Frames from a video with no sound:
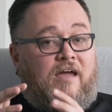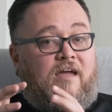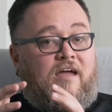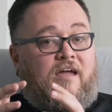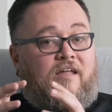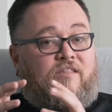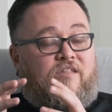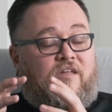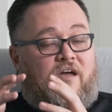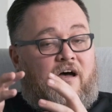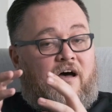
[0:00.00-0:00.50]

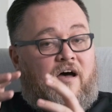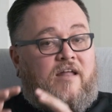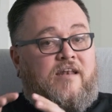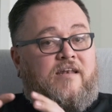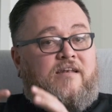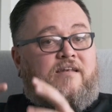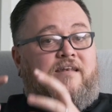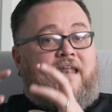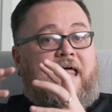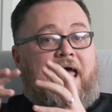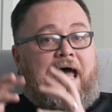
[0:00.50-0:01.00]
it's
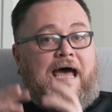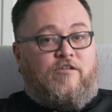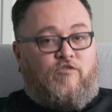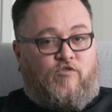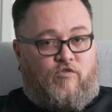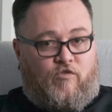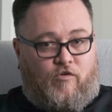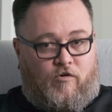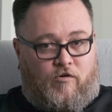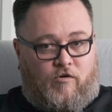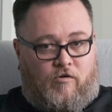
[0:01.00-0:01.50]

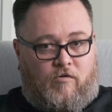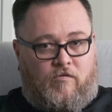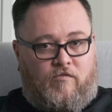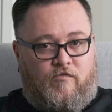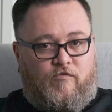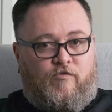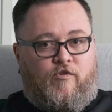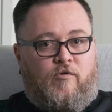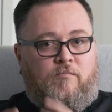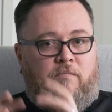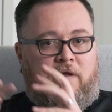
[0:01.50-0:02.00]
unnatural
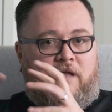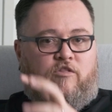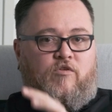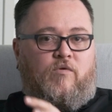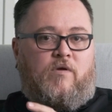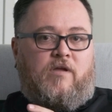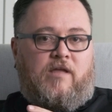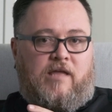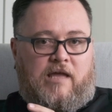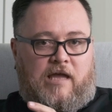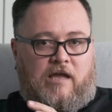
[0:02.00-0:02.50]
for me
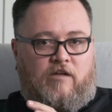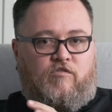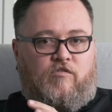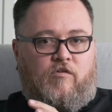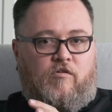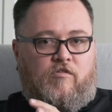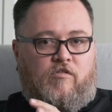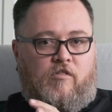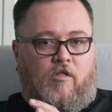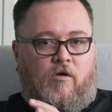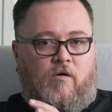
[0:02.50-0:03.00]
to engage
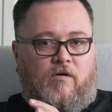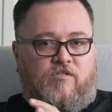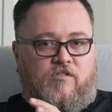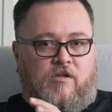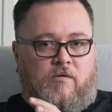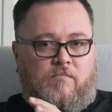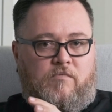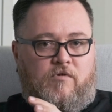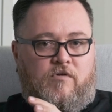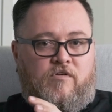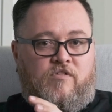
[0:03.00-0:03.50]
those lowest
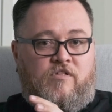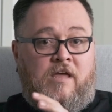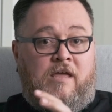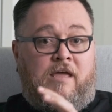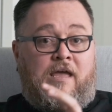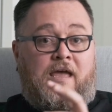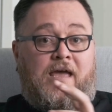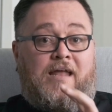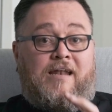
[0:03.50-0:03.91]
numbers,